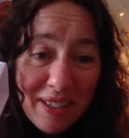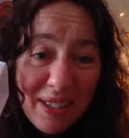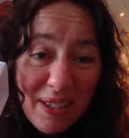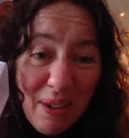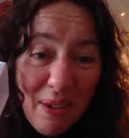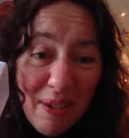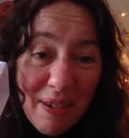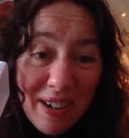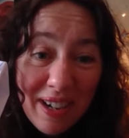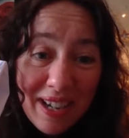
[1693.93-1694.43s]

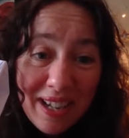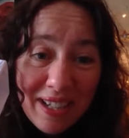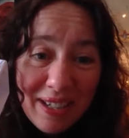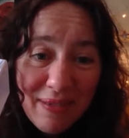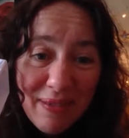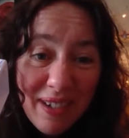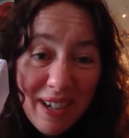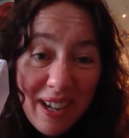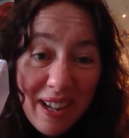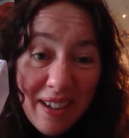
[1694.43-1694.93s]
Sorry,
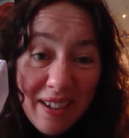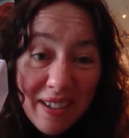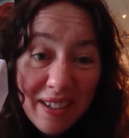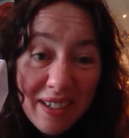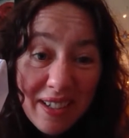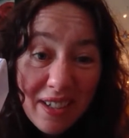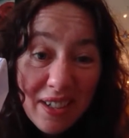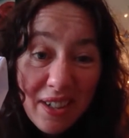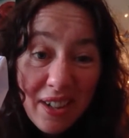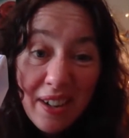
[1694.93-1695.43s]
it's really
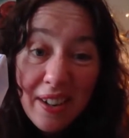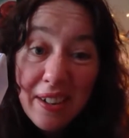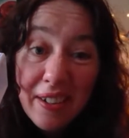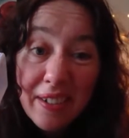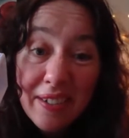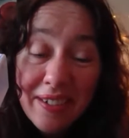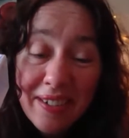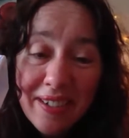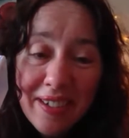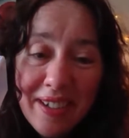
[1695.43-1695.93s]
hard to show.